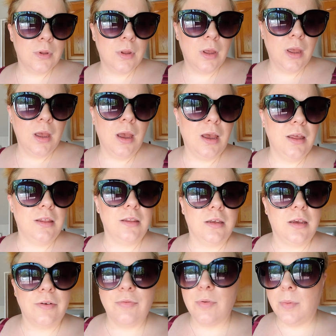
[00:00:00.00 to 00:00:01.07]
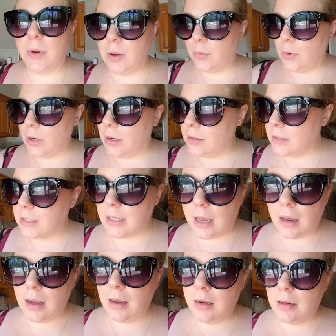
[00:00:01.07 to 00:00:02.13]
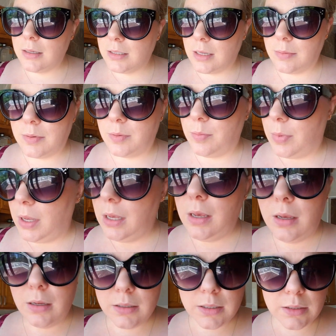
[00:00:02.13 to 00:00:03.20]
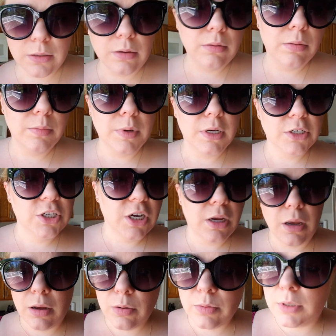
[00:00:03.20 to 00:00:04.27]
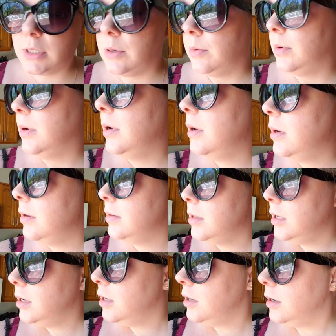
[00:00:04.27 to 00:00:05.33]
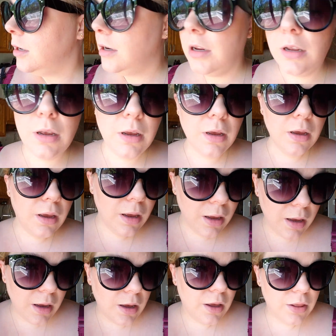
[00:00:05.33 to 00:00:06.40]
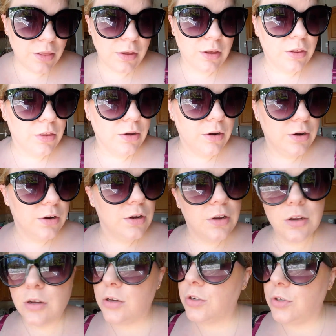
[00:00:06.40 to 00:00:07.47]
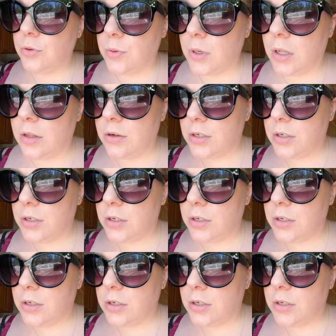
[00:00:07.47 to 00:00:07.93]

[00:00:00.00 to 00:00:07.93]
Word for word: I think everybody went outside except me. So I'm going to check out what's going on out there. I think they're doing other